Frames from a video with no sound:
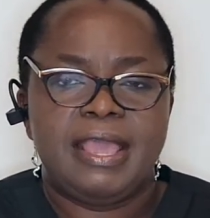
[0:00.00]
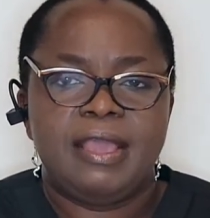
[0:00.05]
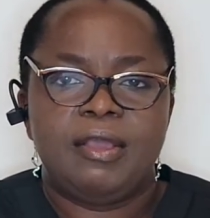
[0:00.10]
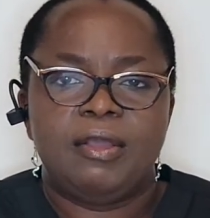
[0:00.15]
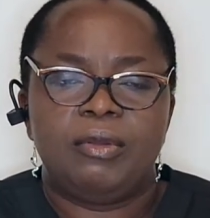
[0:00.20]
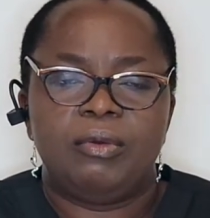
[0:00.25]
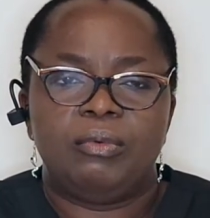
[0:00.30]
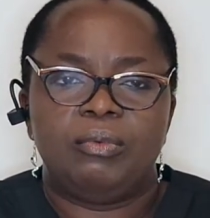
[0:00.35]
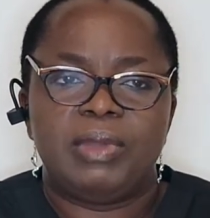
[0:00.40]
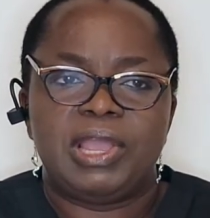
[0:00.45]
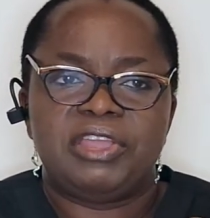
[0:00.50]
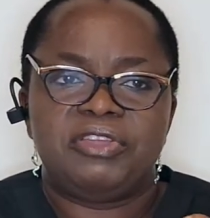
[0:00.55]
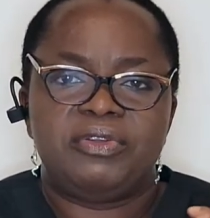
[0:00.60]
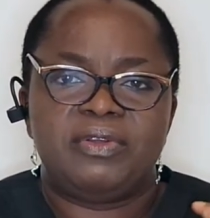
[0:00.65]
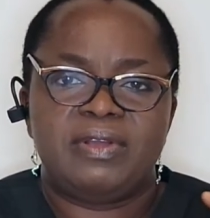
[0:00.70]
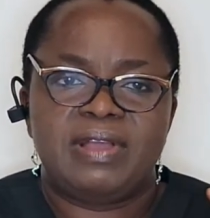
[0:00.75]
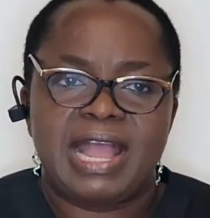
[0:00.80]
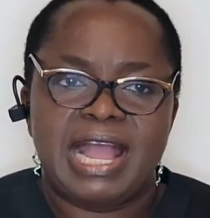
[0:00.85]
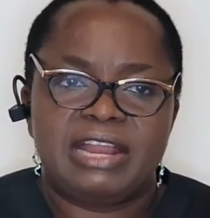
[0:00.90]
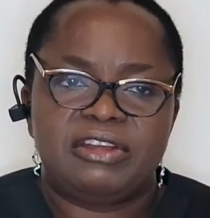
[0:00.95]
When you
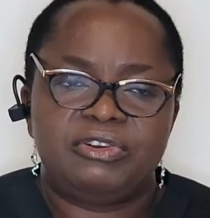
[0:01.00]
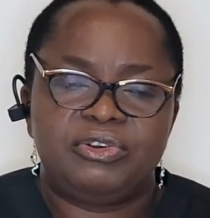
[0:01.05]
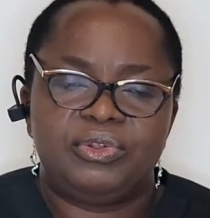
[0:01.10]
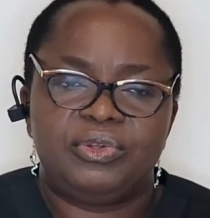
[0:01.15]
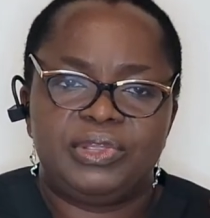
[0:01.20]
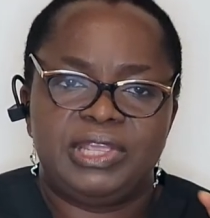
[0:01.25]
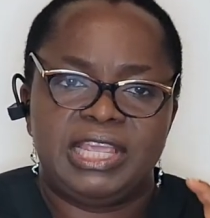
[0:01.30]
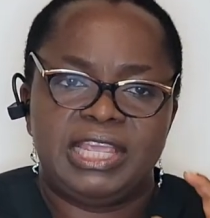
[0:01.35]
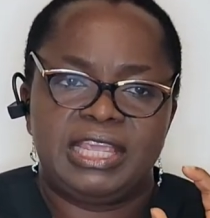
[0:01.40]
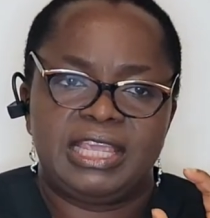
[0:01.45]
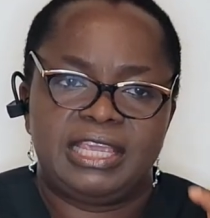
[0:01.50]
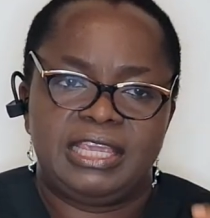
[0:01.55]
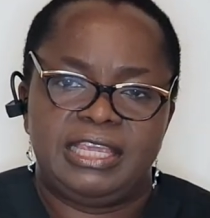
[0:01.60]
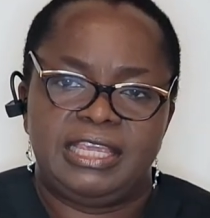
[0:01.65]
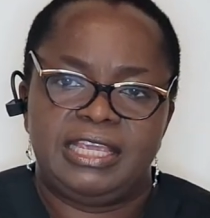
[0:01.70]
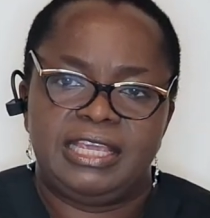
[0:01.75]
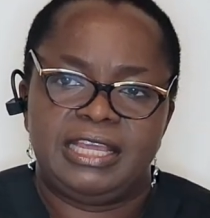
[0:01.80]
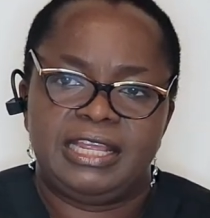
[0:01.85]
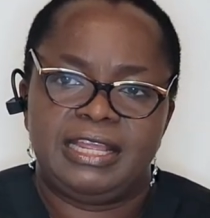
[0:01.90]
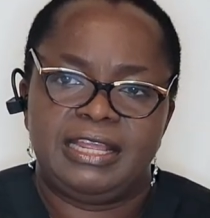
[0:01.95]
are doing
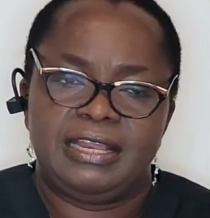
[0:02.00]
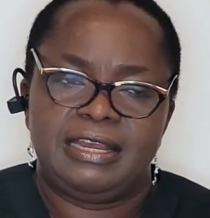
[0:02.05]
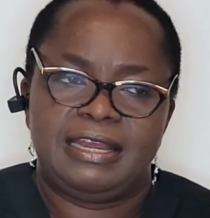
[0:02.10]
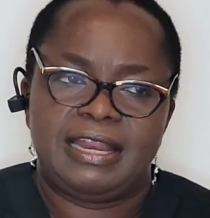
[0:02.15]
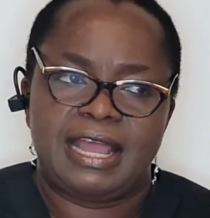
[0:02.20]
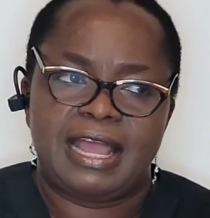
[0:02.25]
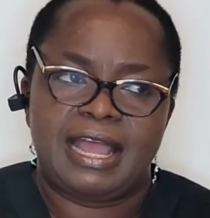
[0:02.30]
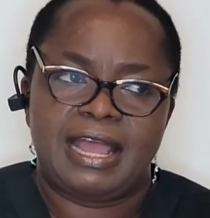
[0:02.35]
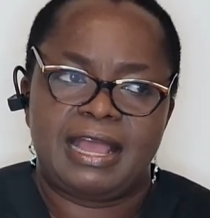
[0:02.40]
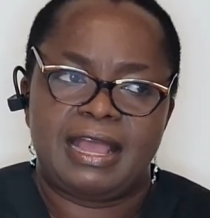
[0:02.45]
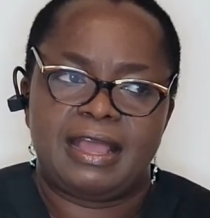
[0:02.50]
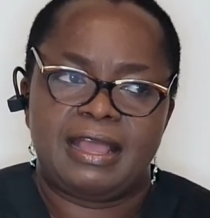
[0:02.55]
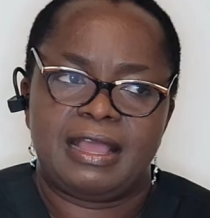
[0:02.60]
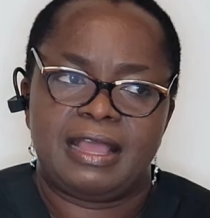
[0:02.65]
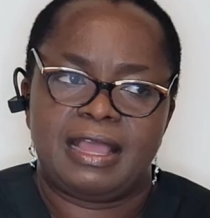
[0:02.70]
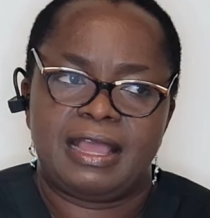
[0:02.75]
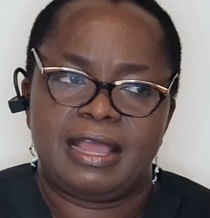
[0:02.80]
care that